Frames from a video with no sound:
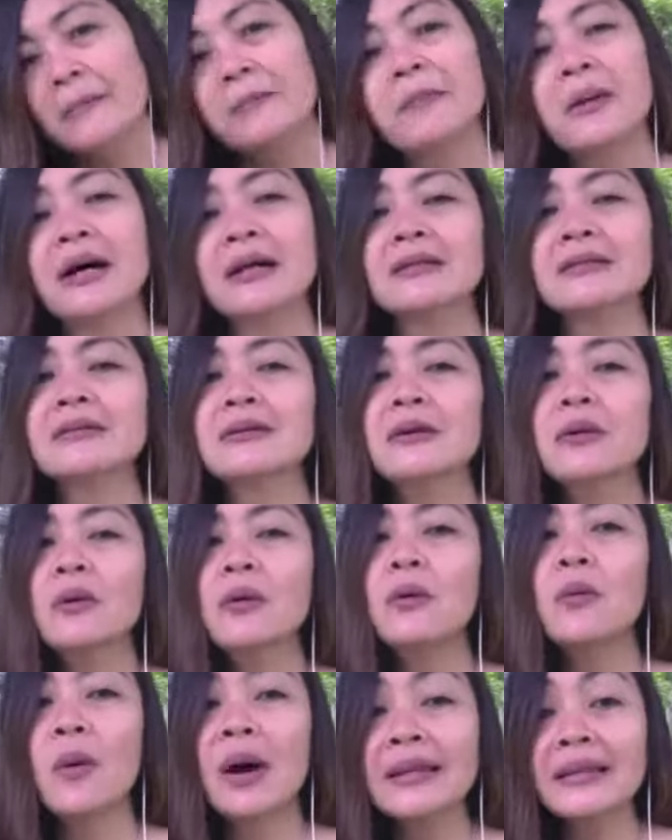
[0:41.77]
But
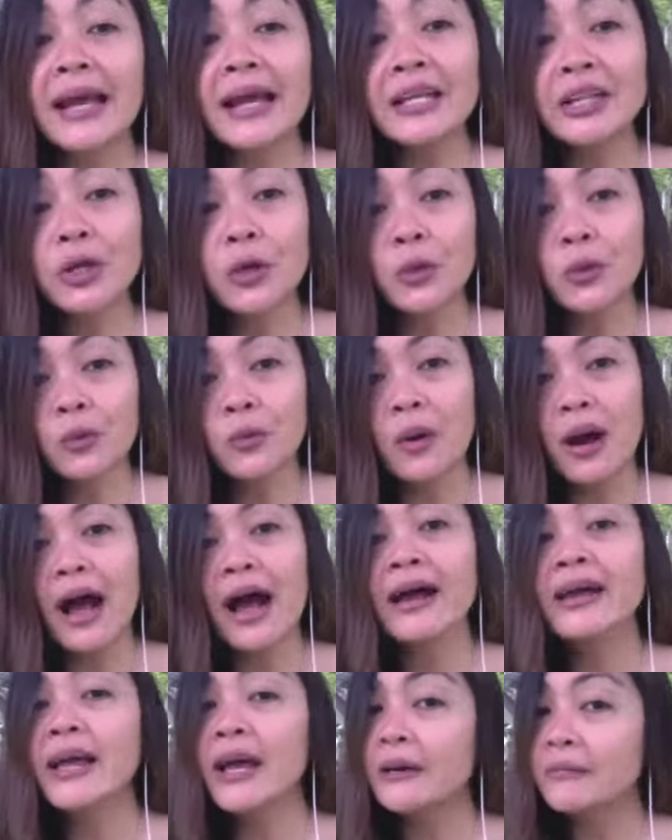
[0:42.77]
what I know,
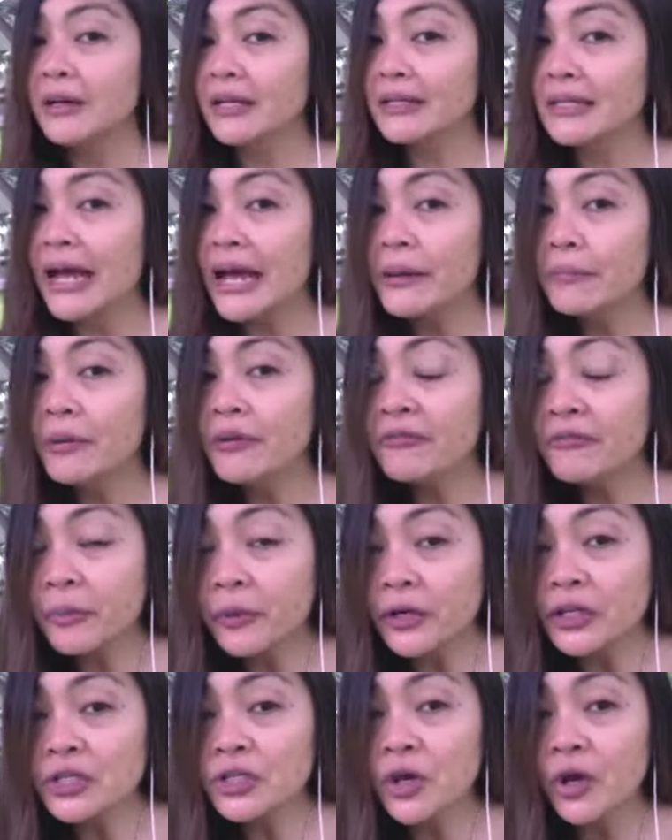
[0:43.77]
I am a type of
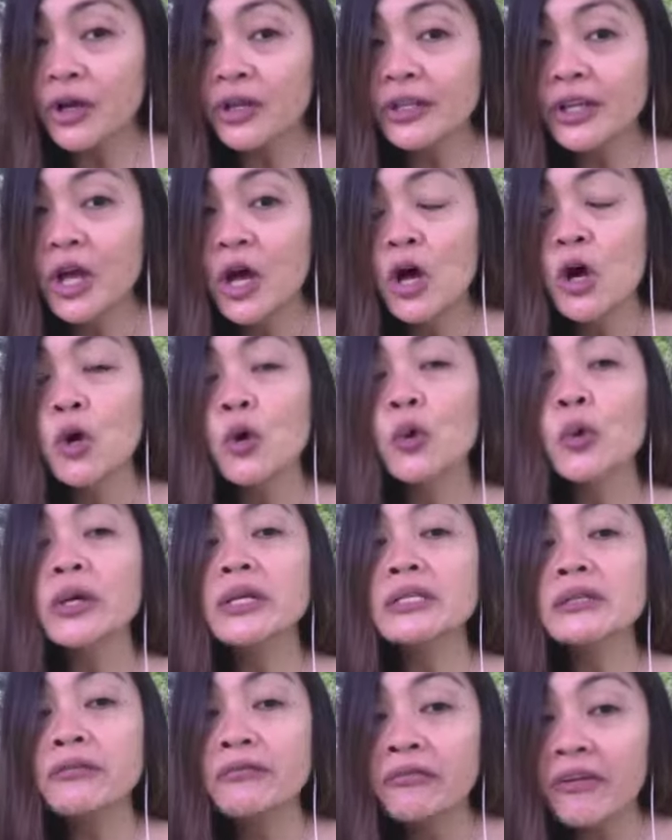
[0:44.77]
person who
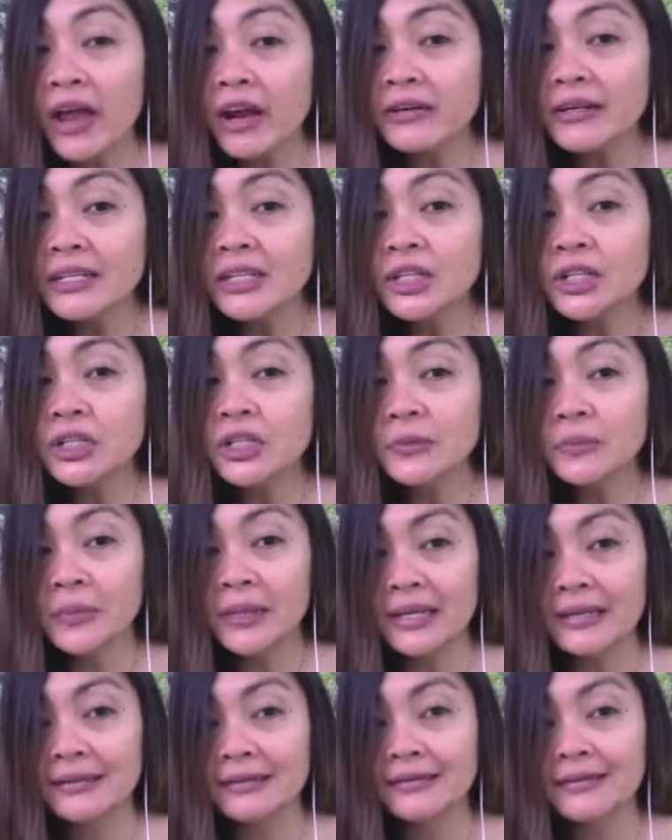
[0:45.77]
is very
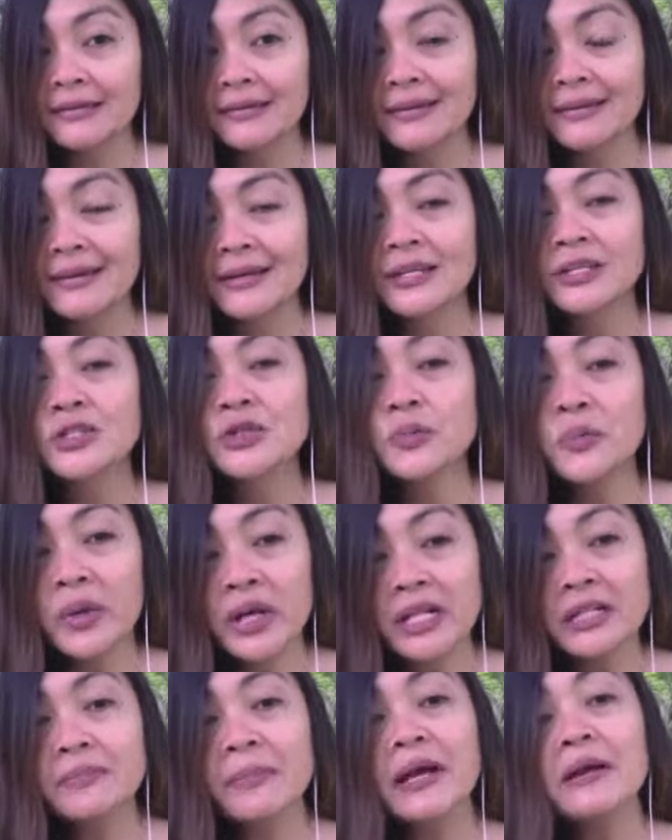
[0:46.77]
determined to
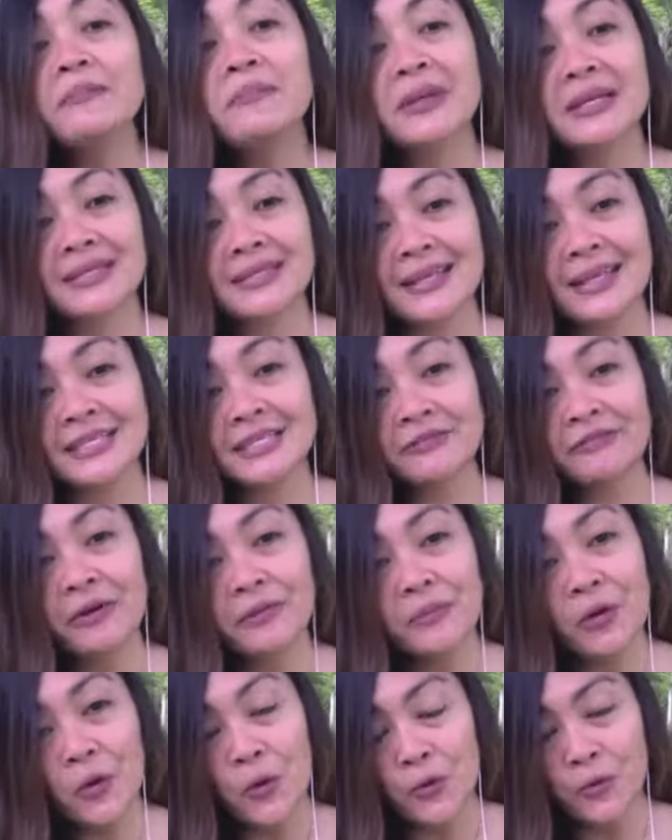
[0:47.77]
build my business
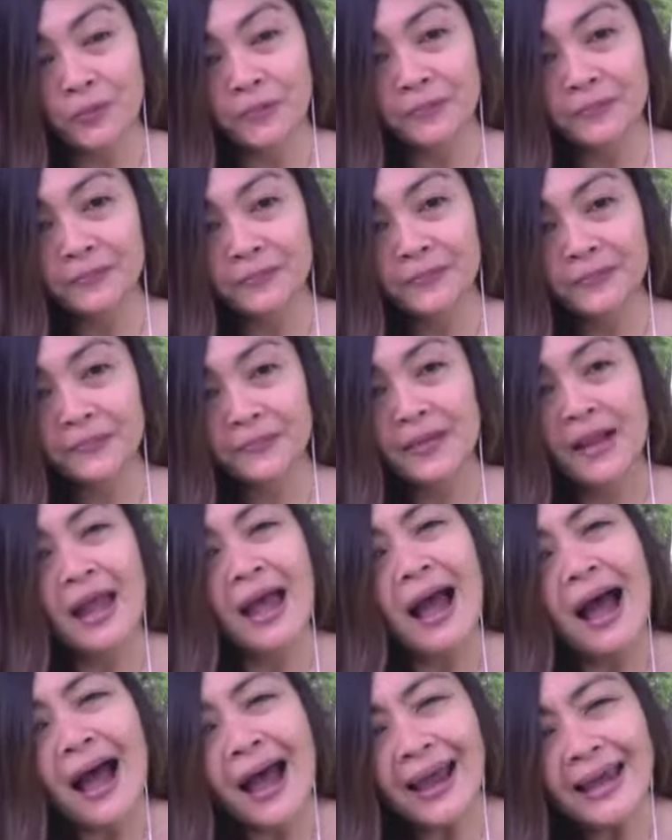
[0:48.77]
from home.
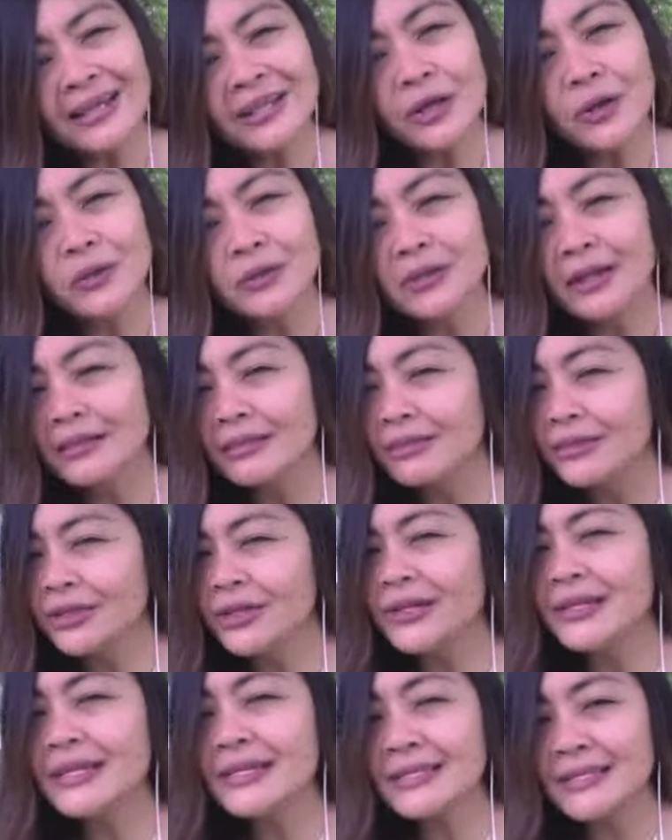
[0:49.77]
I know that
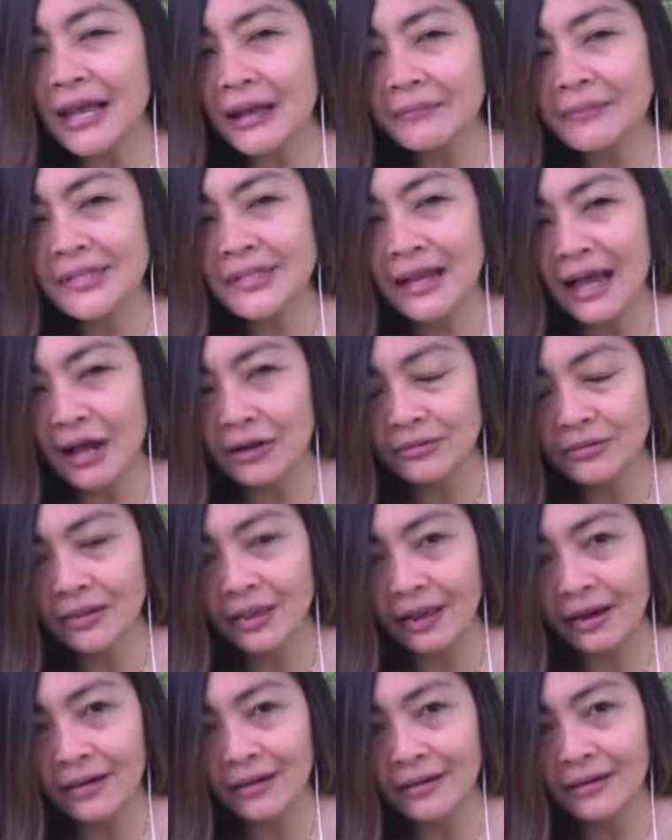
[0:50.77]
there is something out
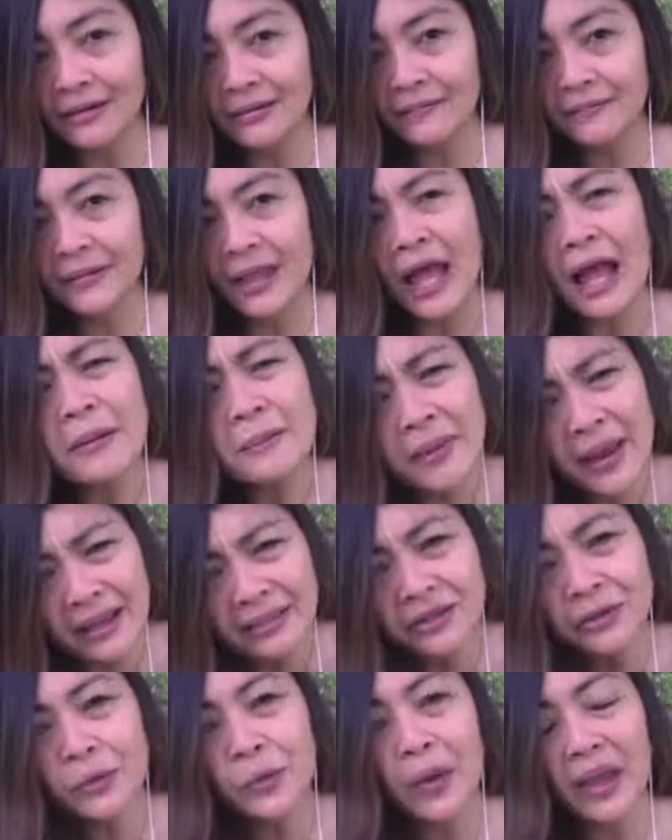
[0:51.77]
there, a
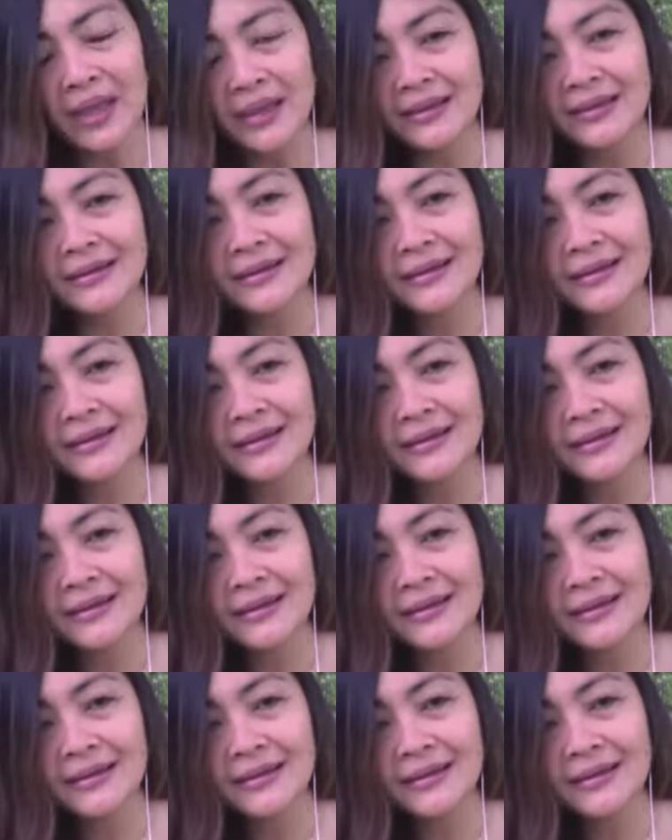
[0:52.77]
better way